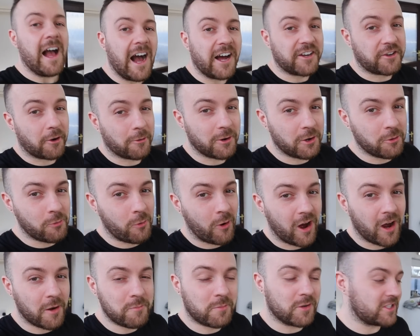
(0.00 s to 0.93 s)
I don't know
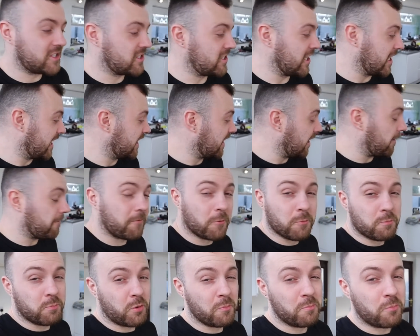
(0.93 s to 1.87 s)
why, but sticking that
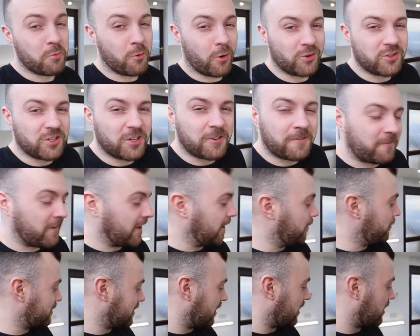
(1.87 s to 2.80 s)
front bumper on just
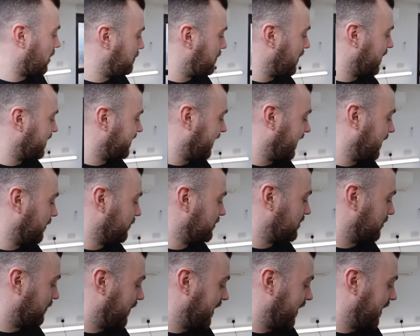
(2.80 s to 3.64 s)
feels like a big deal to